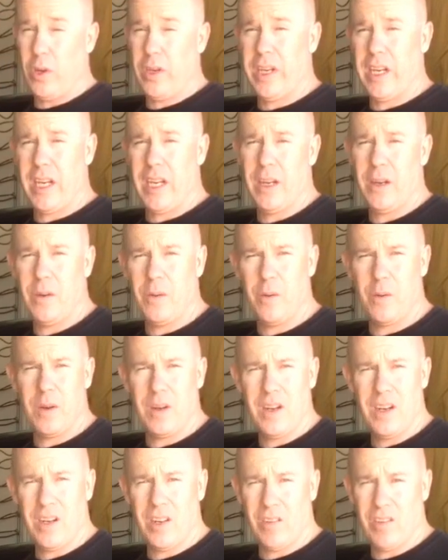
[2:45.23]
working
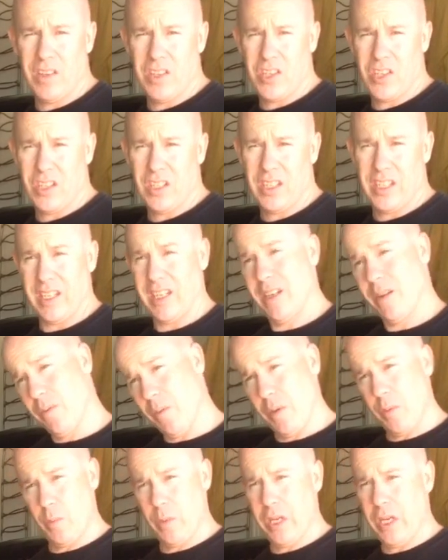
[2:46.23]
originally
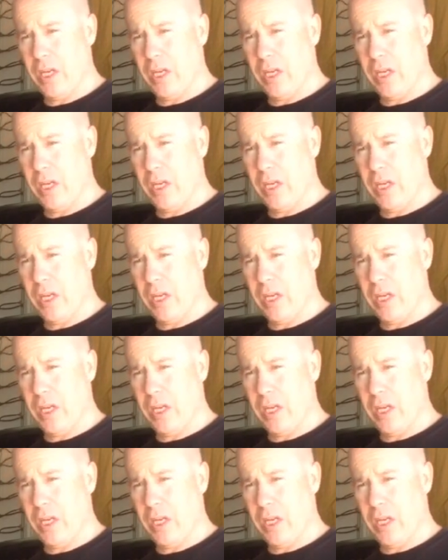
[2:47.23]
when we